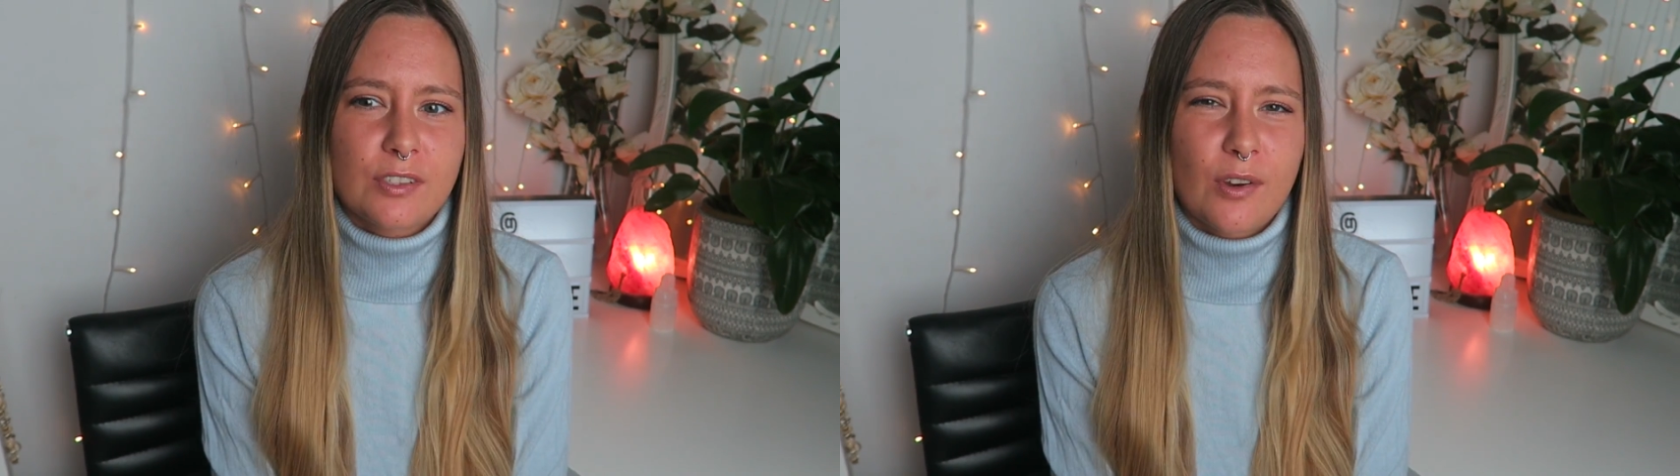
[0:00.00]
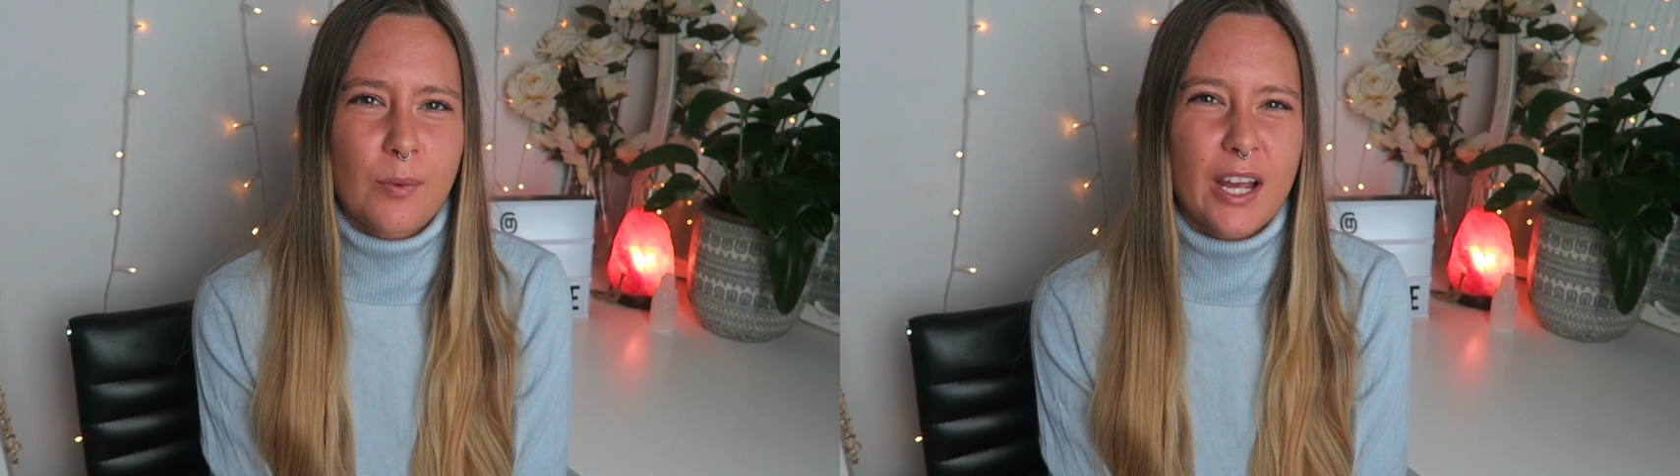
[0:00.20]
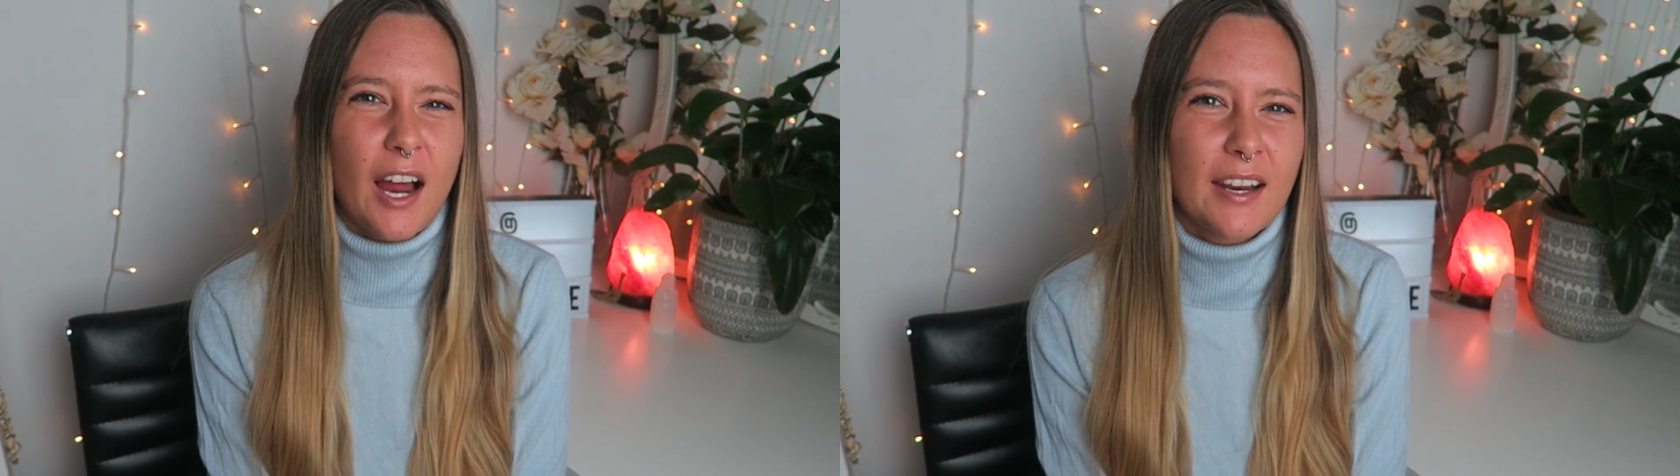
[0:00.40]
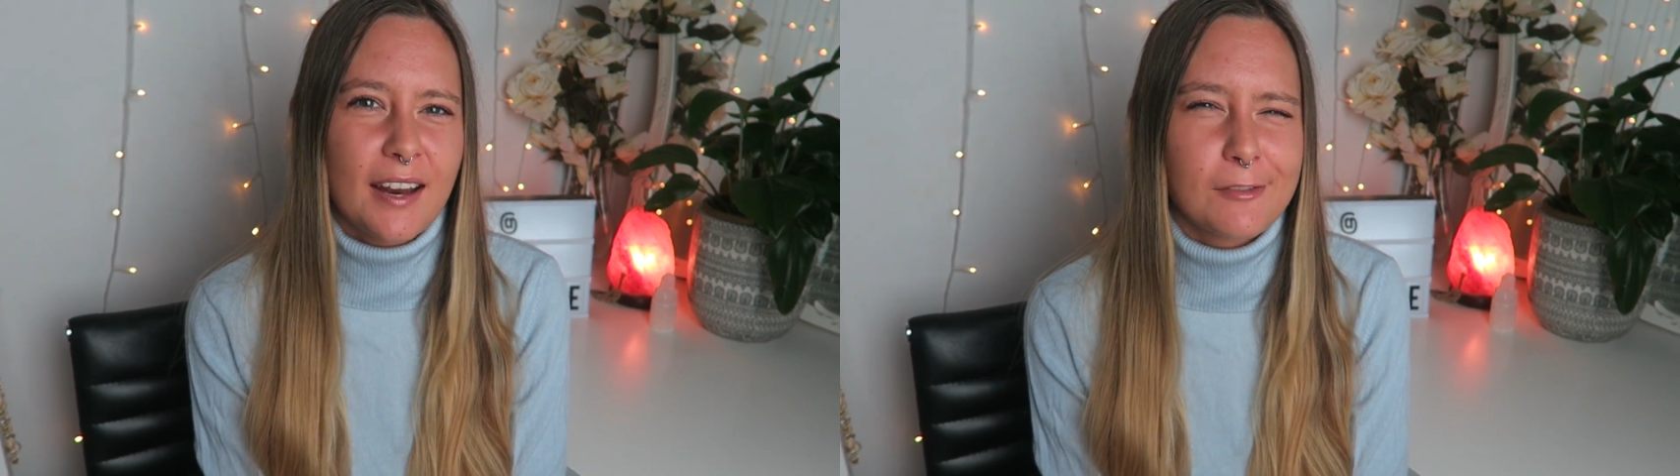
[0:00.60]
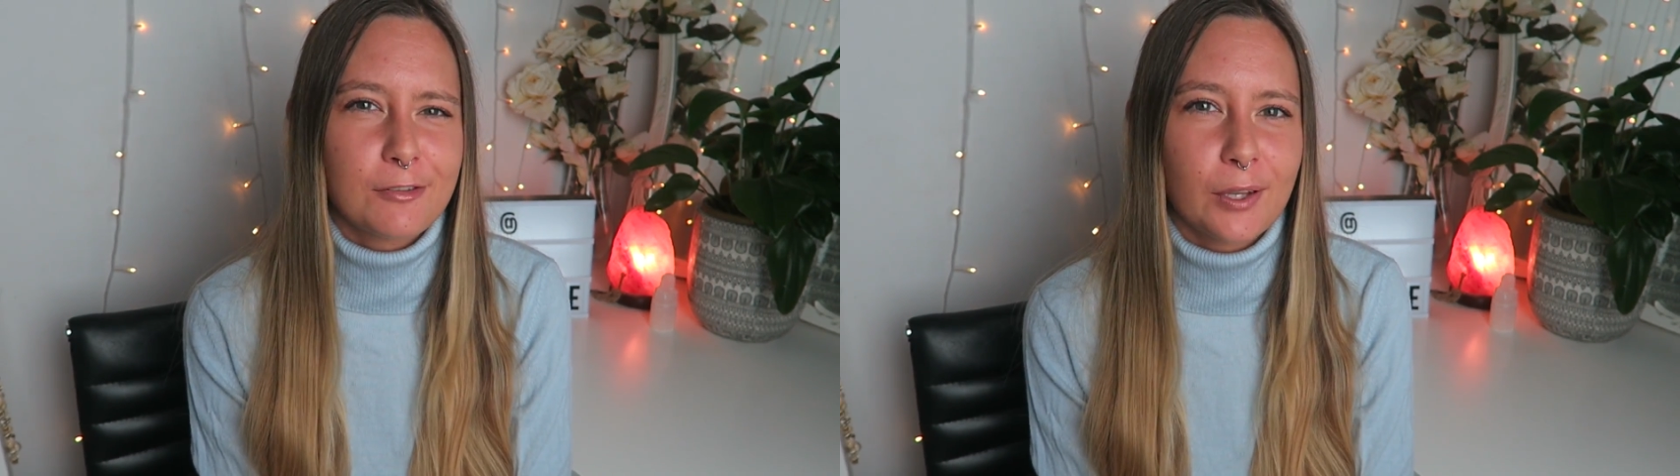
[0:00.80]
so we kind of
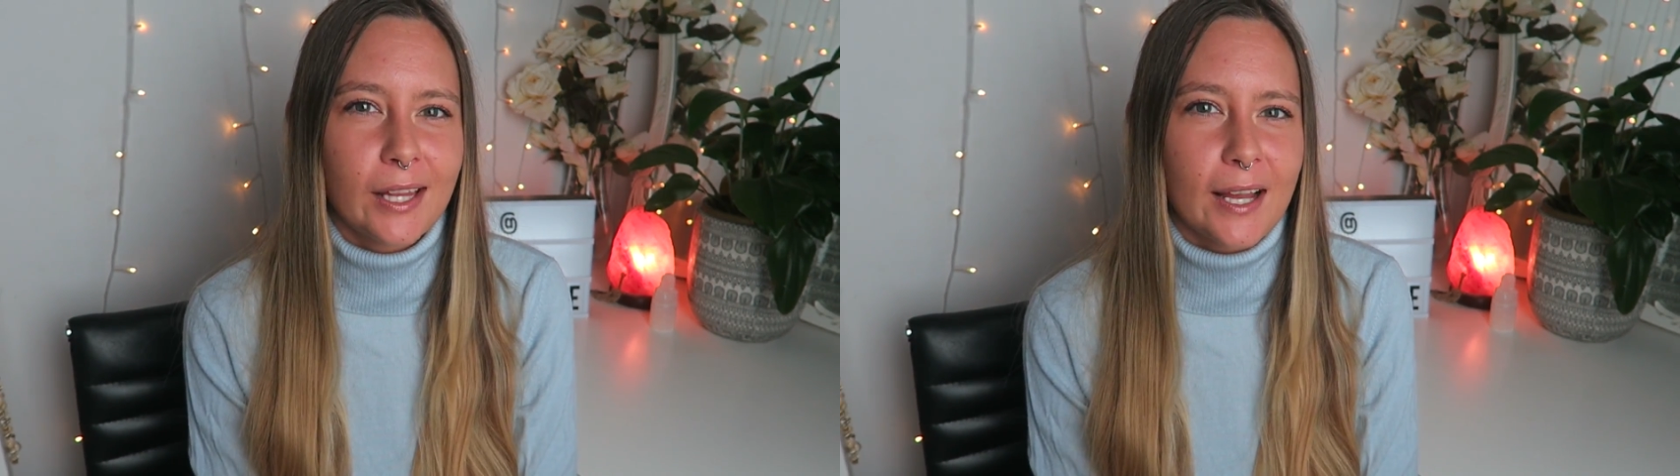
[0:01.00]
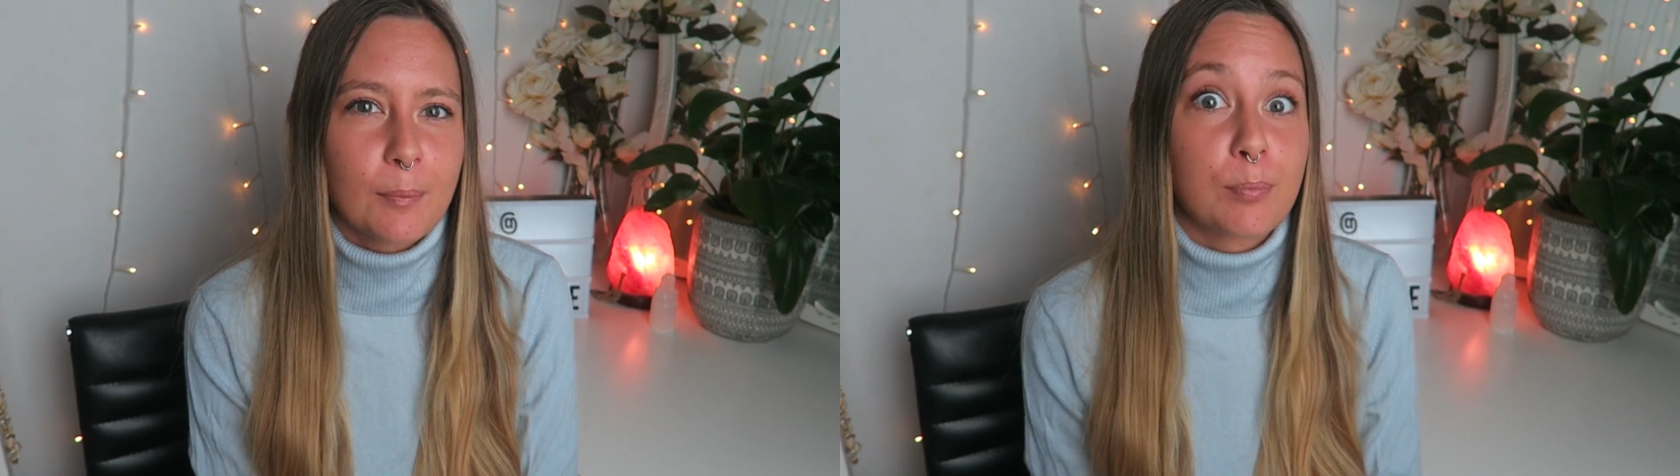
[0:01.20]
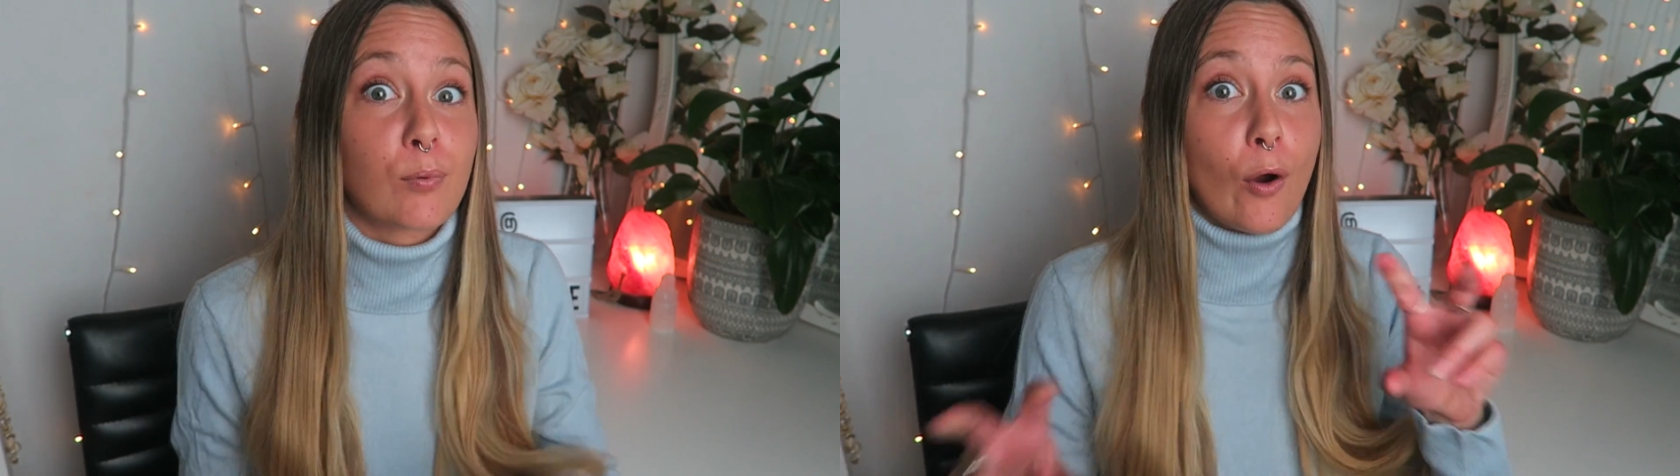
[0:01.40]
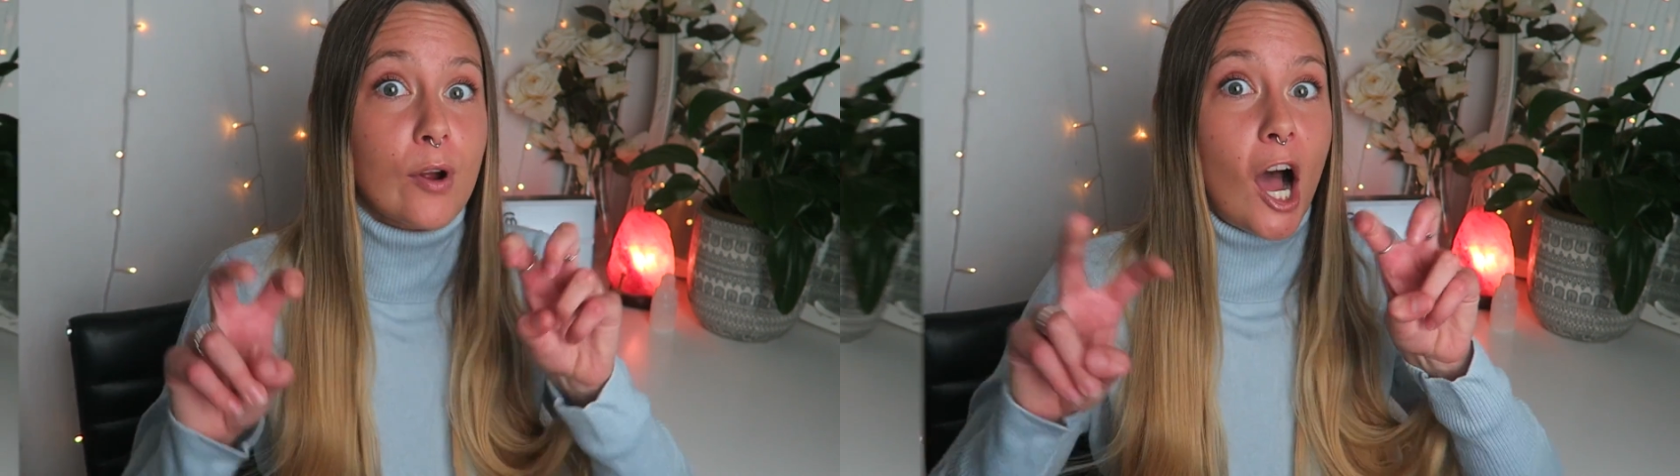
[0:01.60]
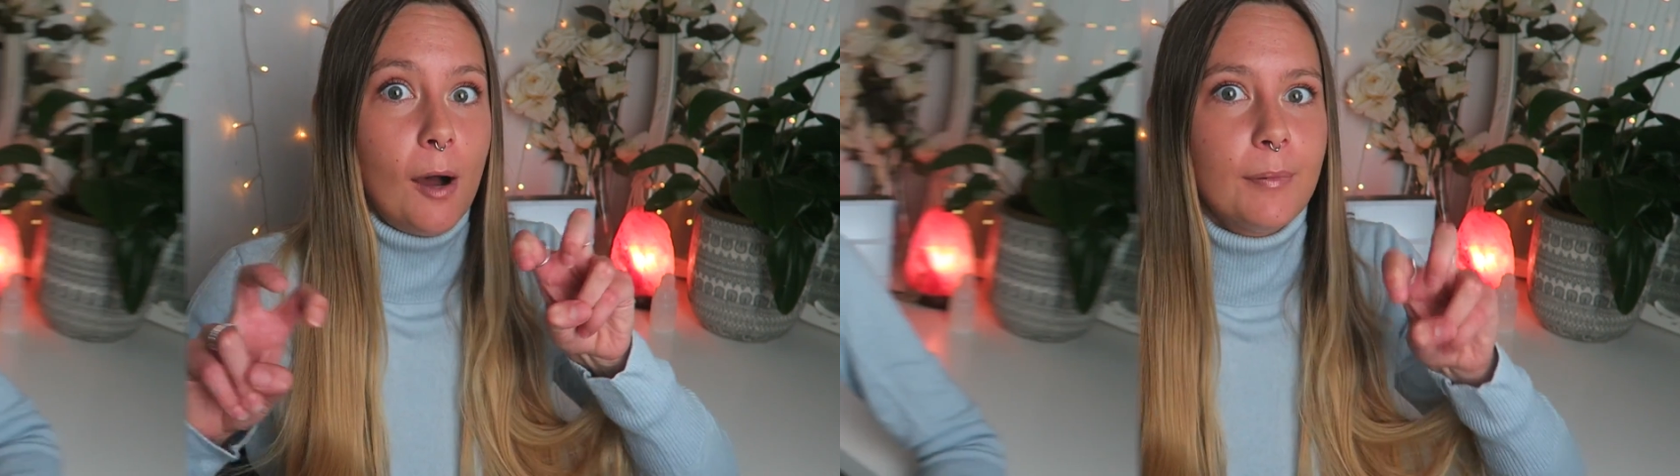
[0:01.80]
never fully like
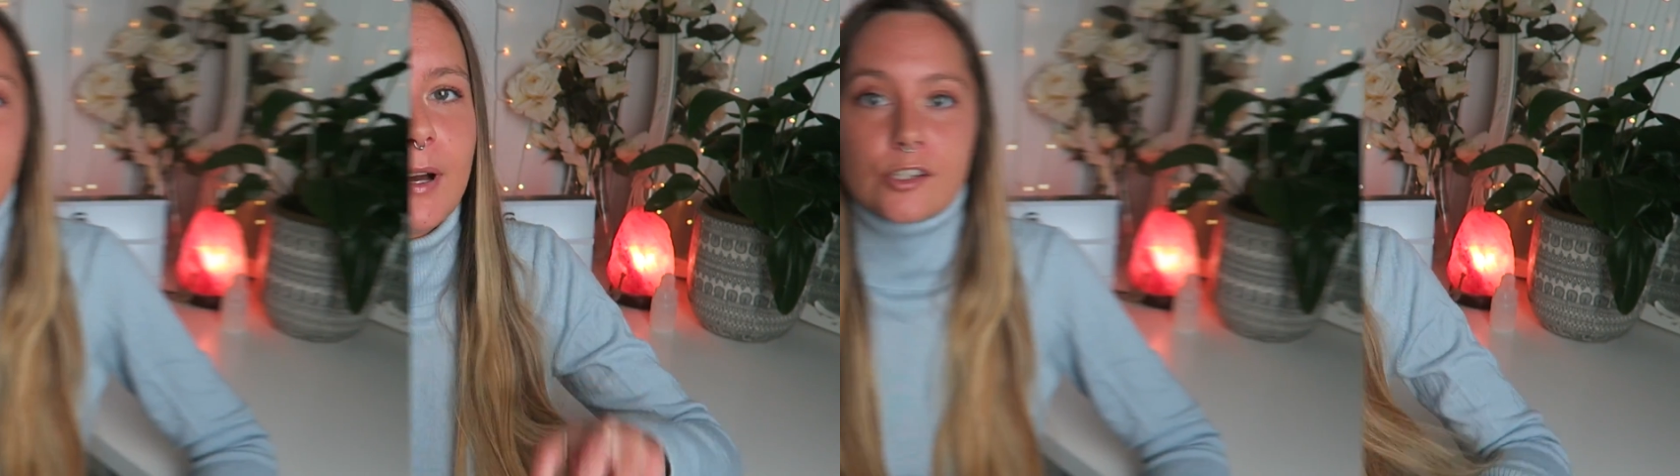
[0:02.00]
broke up.